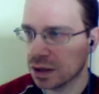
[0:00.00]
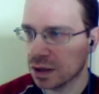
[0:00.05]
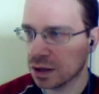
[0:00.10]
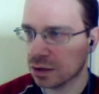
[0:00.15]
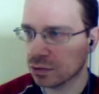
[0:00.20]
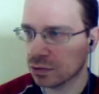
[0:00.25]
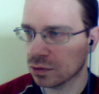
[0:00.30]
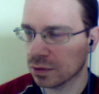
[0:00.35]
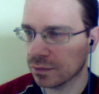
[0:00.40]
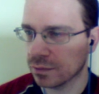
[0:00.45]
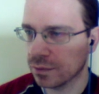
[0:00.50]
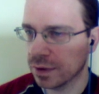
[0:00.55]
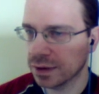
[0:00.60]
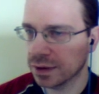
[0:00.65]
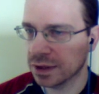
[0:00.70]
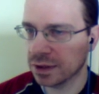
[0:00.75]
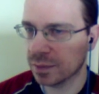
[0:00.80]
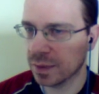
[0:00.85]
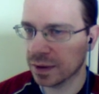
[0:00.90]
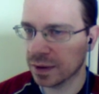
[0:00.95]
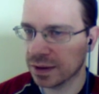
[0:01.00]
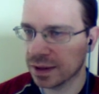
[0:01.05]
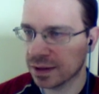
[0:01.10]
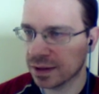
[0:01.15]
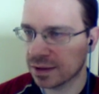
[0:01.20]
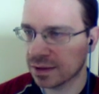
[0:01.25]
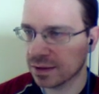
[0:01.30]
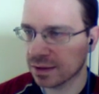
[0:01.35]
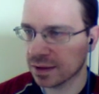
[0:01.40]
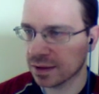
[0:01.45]
here to avoid it, but
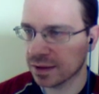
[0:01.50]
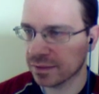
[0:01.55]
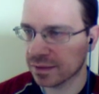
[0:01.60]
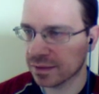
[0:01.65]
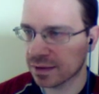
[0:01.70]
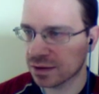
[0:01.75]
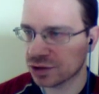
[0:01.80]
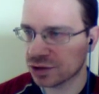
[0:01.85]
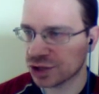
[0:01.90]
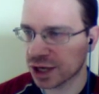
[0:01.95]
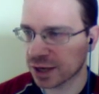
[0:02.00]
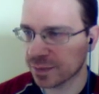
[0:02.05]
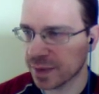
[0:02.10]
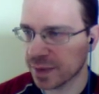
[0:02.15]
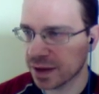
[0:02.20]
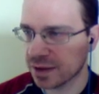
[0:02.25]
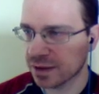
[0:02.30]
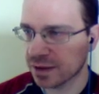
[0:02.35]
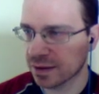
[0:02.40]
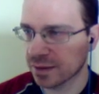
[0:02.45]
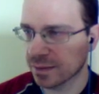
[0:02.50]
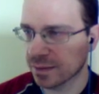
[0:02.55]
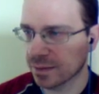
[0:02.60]
it gives checkmate.